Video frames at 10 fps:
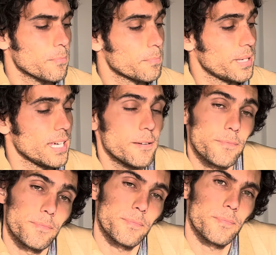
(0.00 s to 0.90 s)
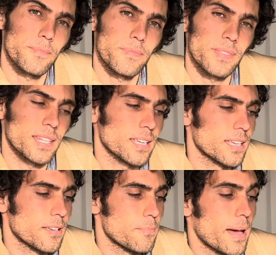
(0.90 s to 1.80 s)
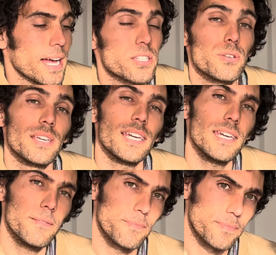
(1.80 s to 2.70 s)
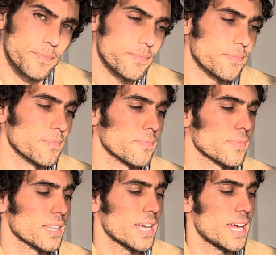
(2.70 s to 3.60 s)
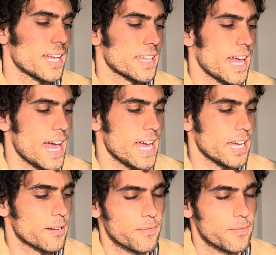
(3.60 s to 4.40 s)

B, back to E, and A.